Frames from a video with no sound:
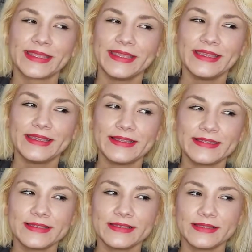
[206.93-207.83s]

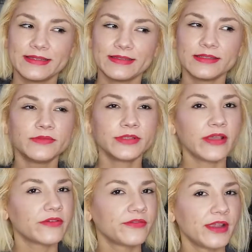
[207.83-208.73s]
It didn't really
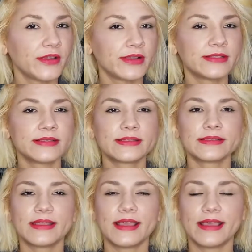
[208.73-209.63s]
have a
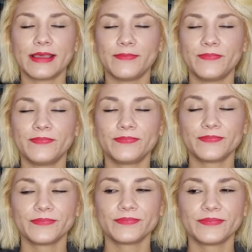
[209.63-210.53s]
fragrance.
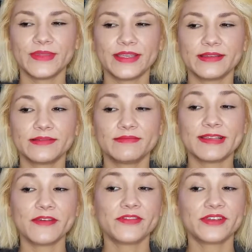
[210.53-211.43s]
It
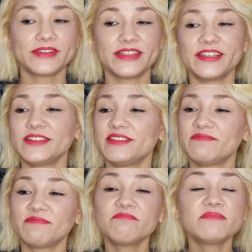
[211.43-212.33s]
definitely
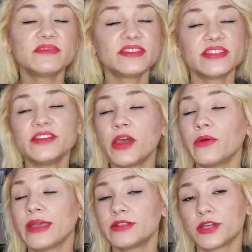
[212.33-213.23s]
did an
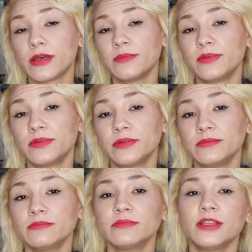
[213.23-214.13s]
okay job
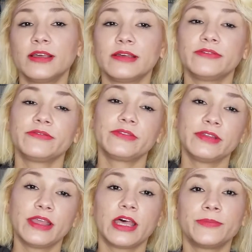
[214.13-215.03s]
of
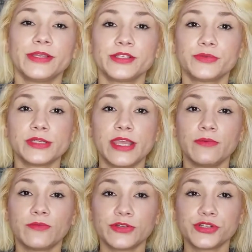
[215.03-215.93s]
helping to
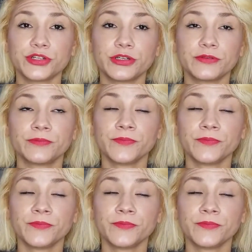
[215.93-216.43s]
retain moisture